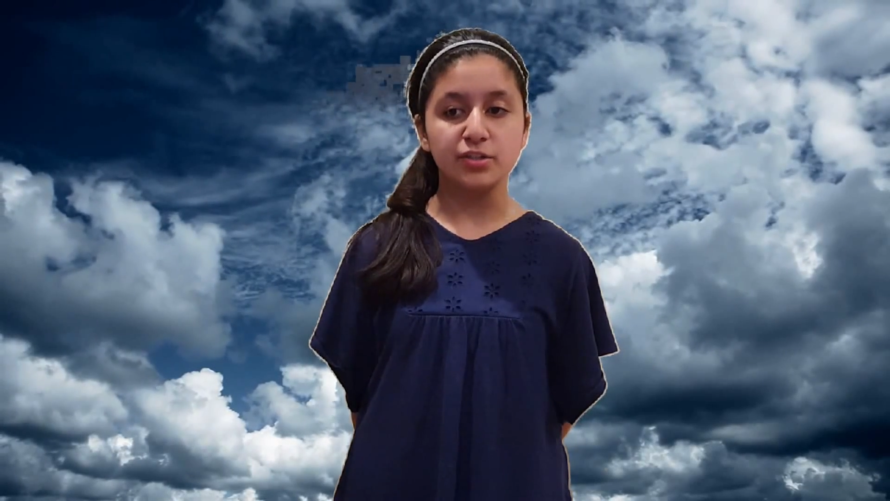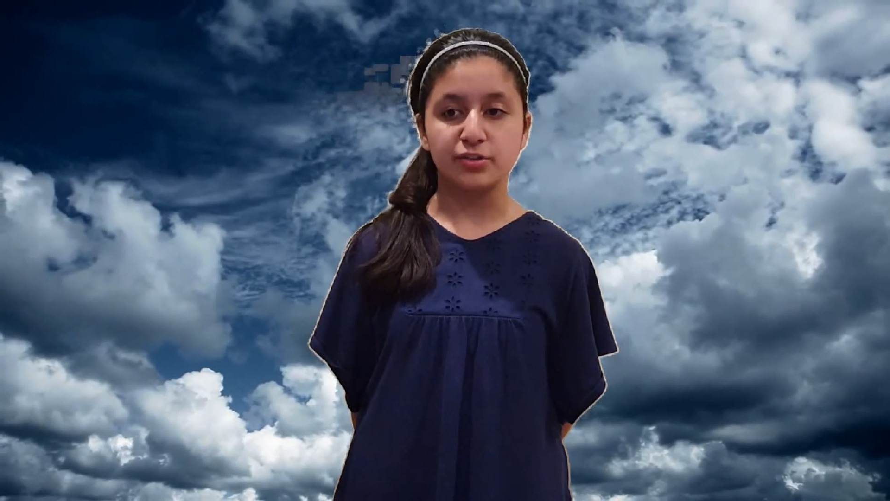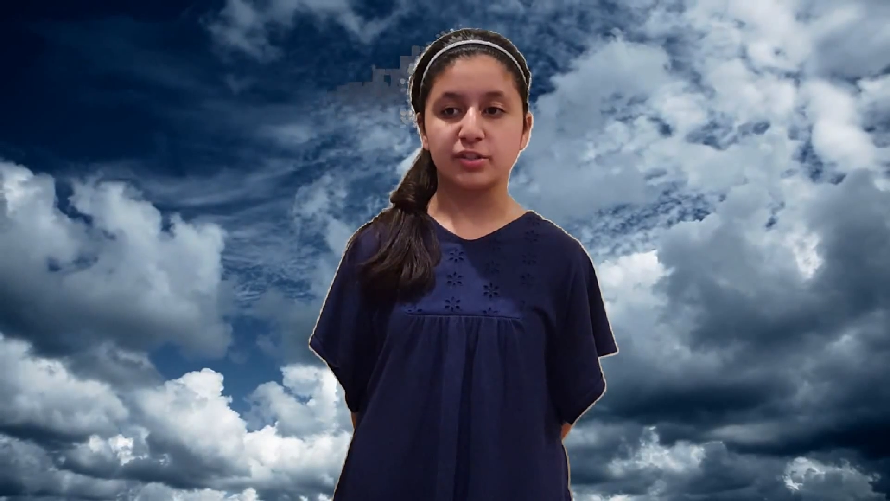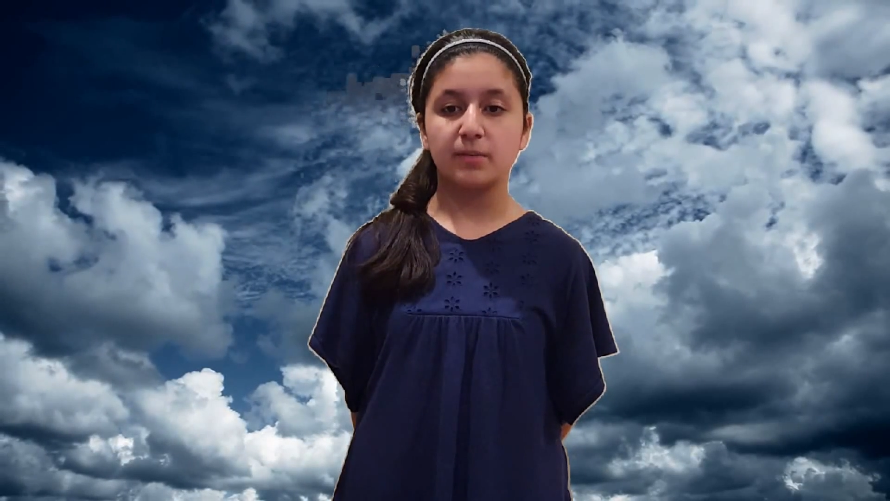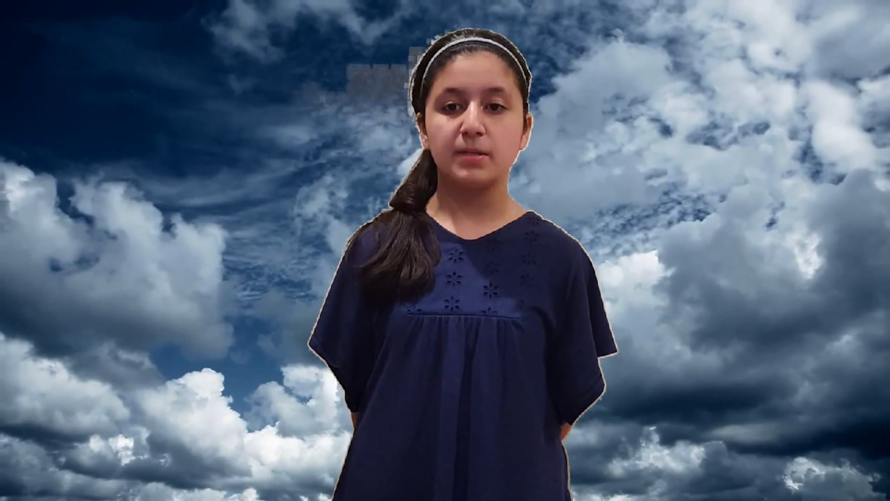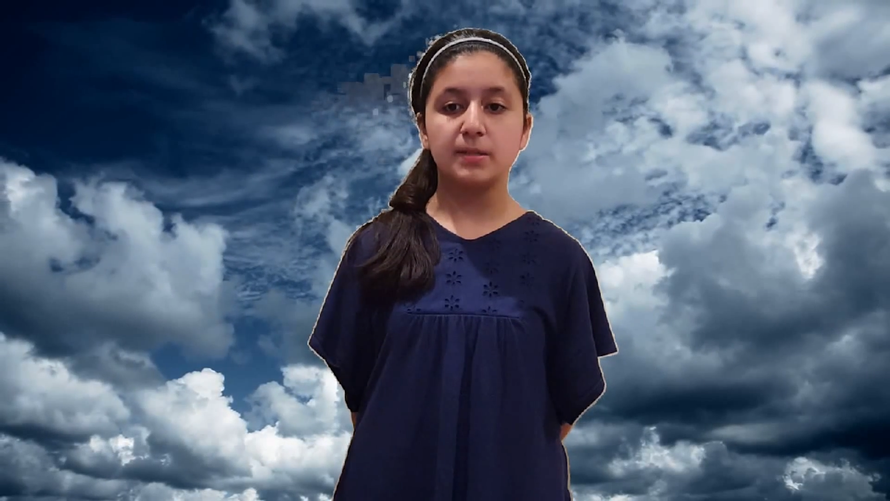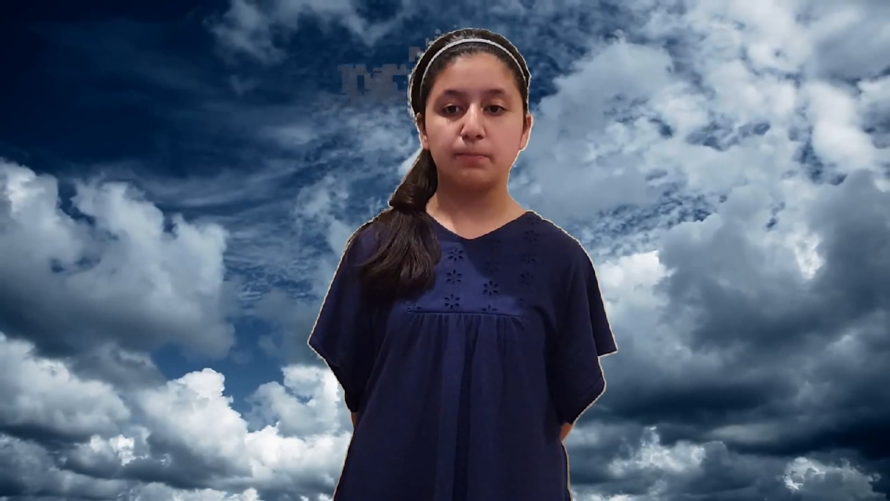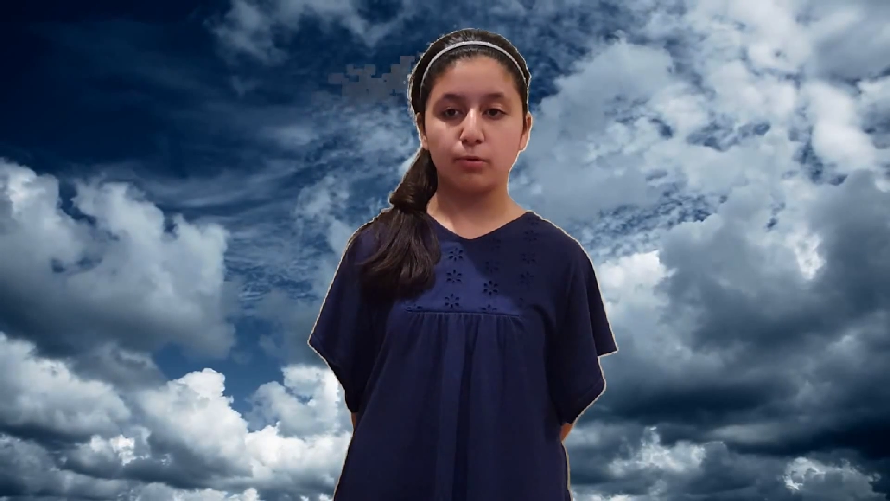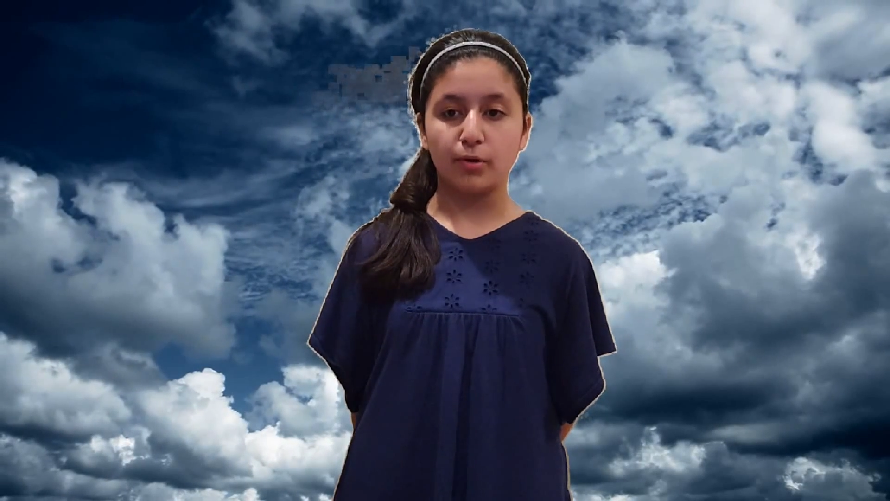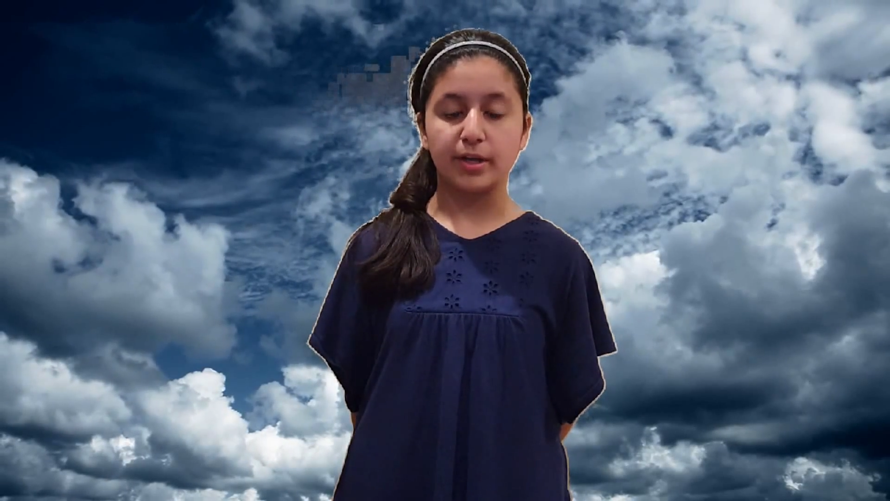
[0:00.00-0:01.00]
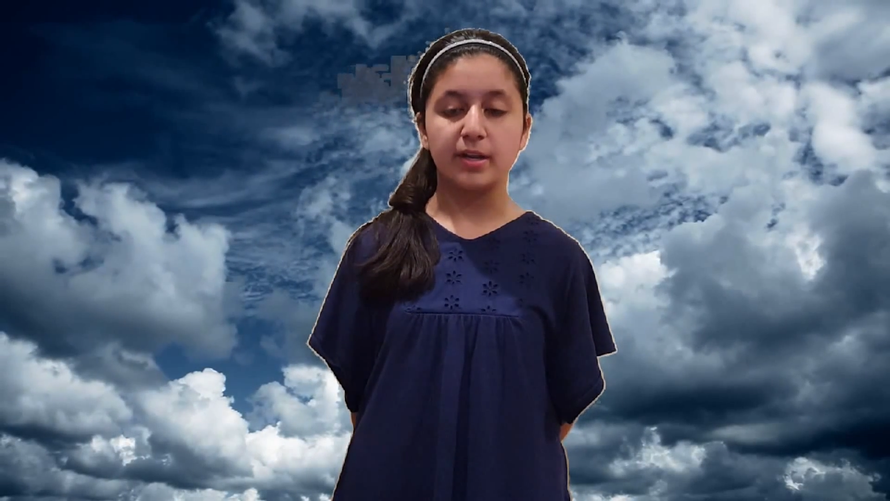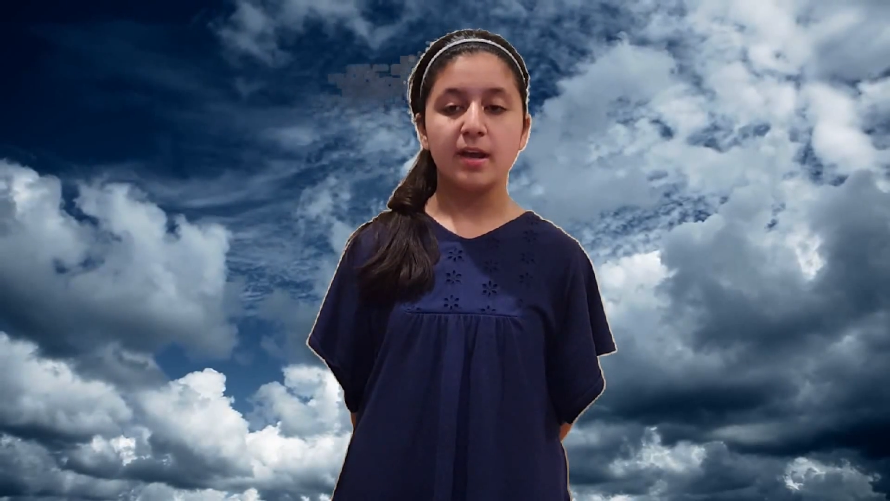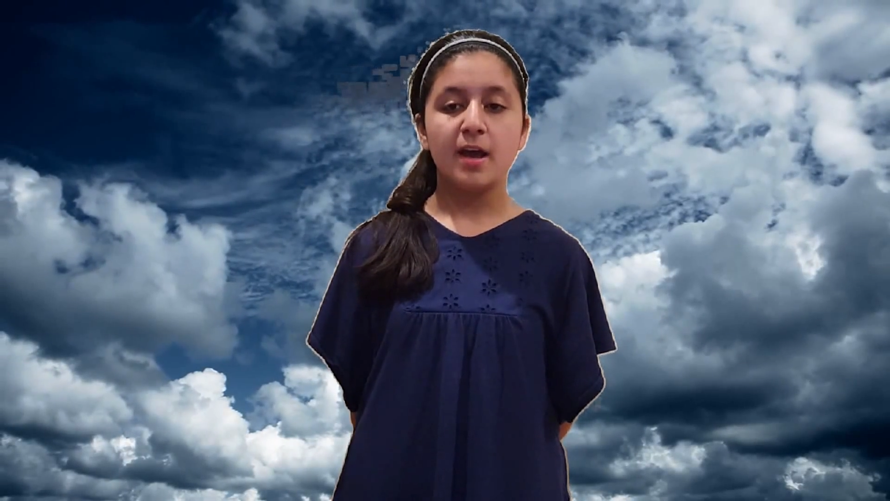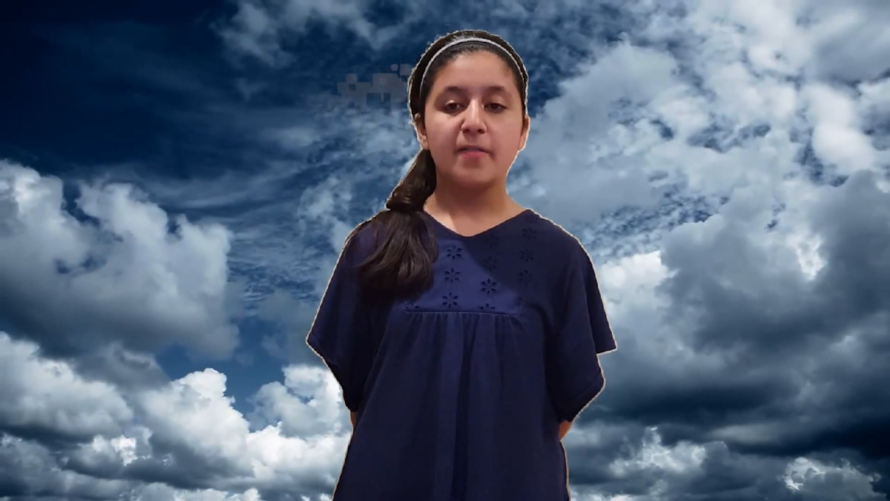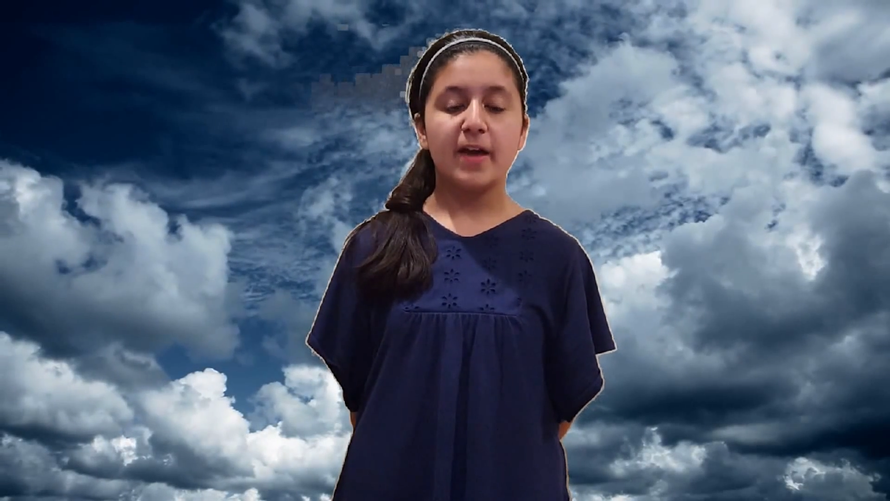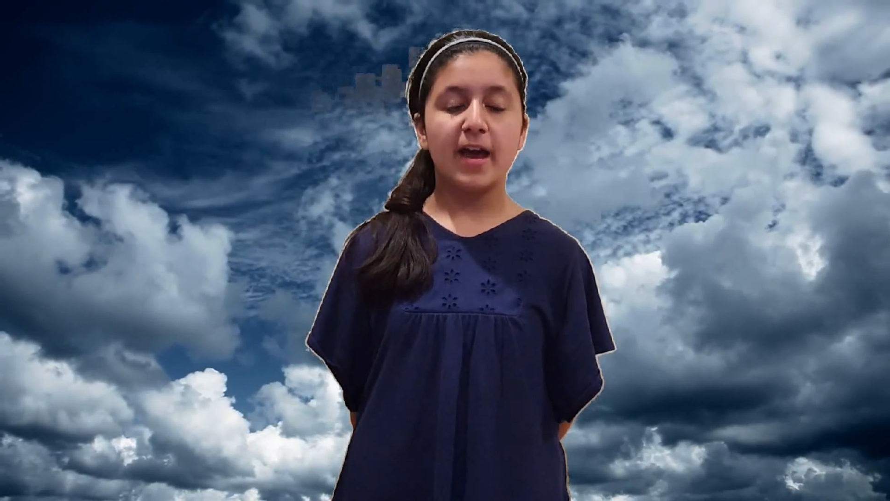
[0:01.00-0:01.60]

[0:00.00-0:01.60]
sensors could be deployed